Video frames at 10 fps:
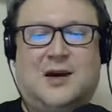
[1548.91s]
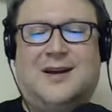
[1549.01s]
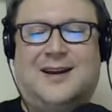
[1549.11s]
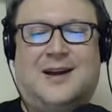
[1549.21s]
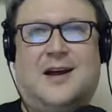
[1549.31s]

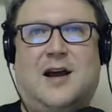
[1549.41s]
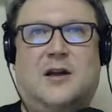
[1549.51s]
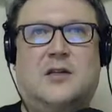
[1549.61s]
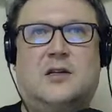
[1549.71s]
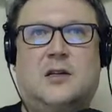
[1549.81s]
of got
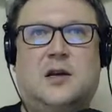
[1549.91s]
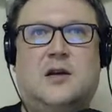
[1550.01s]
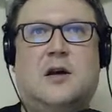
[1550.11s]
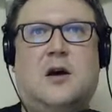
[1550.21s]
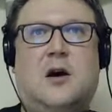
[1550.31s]
out of this.
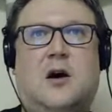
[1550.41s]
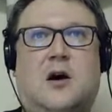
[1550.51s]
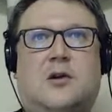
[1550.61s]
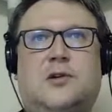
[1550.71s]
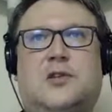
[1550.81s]
And
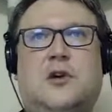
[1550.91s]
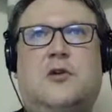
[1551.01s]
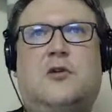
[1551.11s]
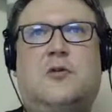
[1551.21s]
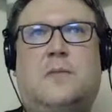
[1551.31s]

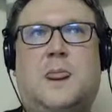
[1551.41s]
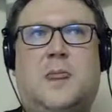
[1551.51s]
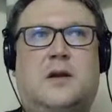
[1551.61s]
also